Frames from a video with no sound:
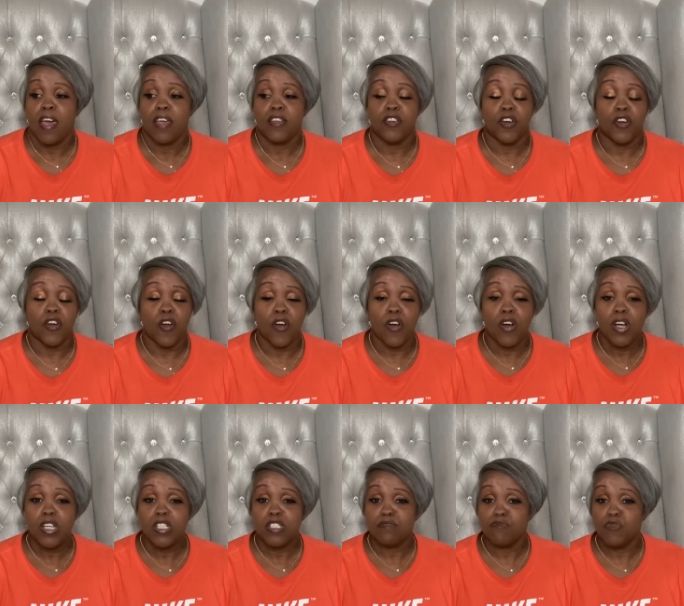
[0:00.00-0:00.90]
Your girl
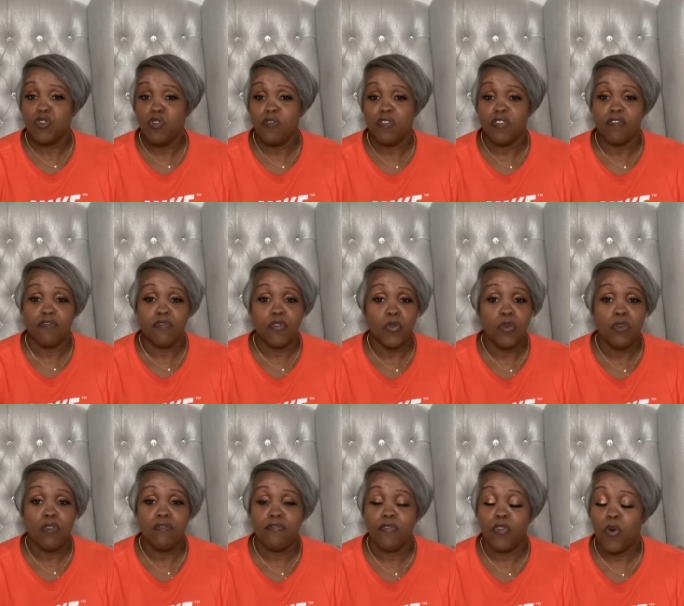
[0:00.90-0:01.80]
is moving
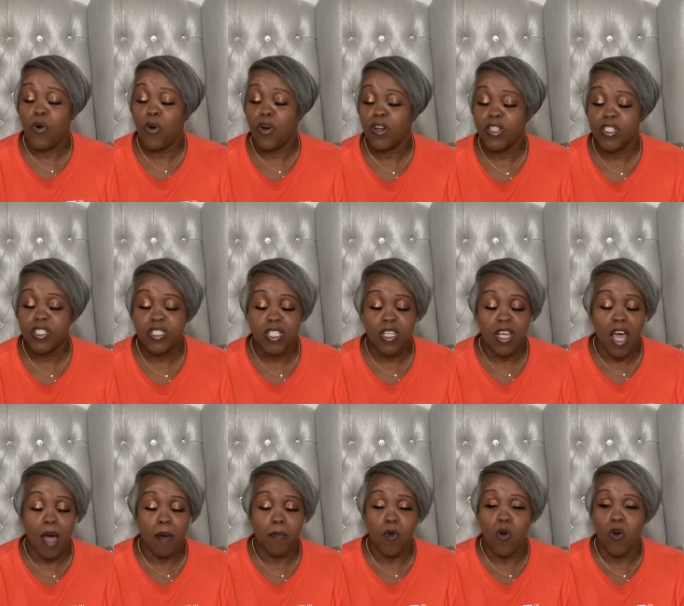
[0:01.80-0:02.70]
full force.
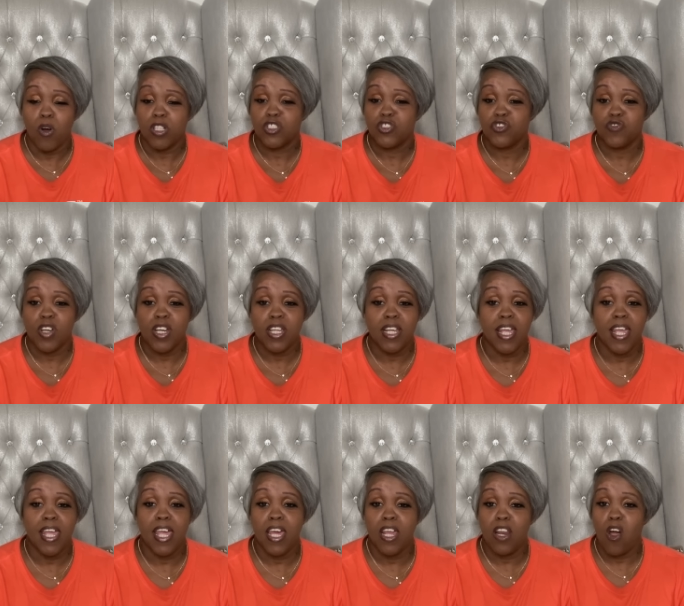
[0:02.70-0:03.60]
I'm going straight
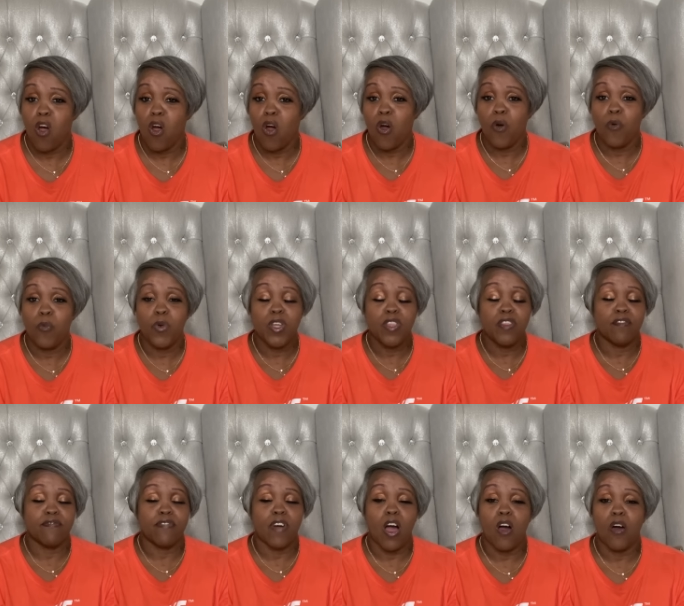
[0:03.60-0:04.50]
ahead on with the
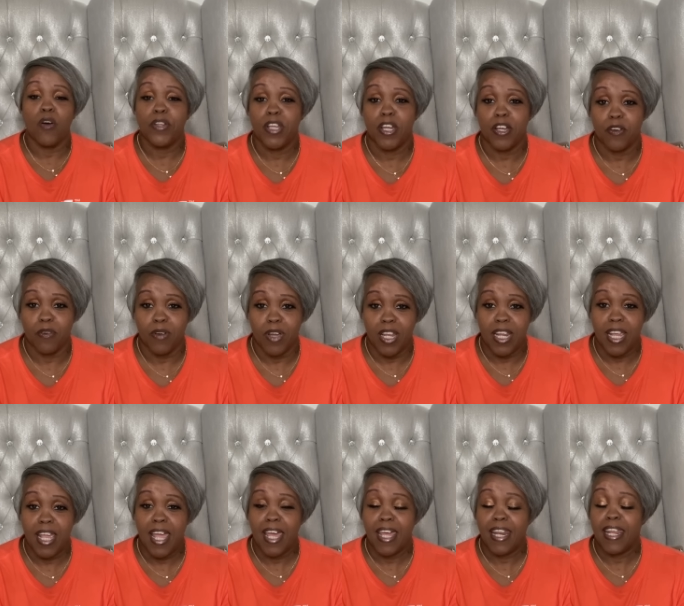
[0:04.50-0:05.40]
fall
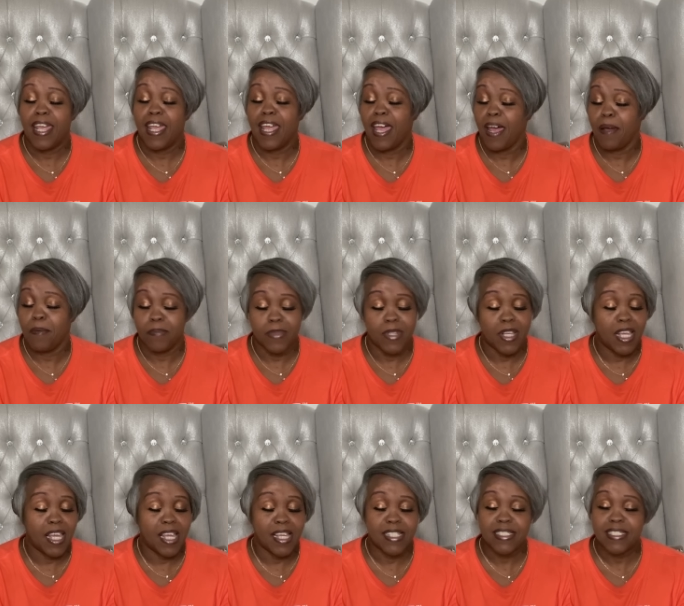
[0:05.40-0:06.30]
decorating and I'm
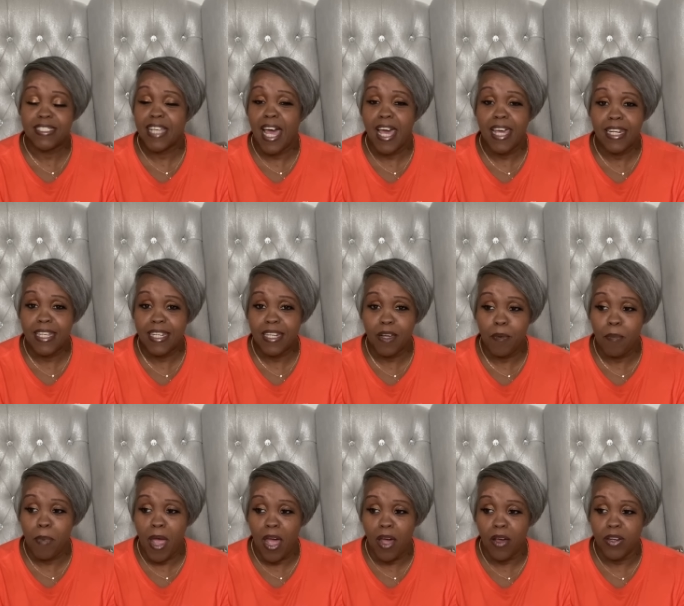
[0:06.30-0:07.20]
excited
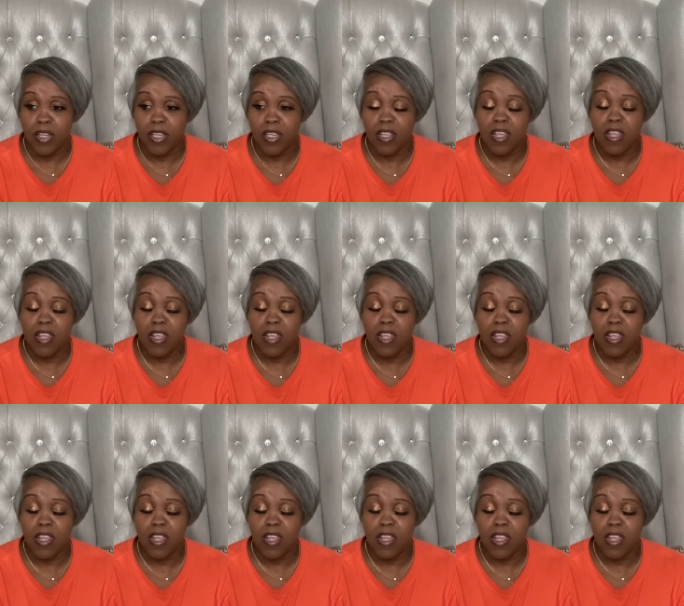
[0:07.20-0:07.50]
about it.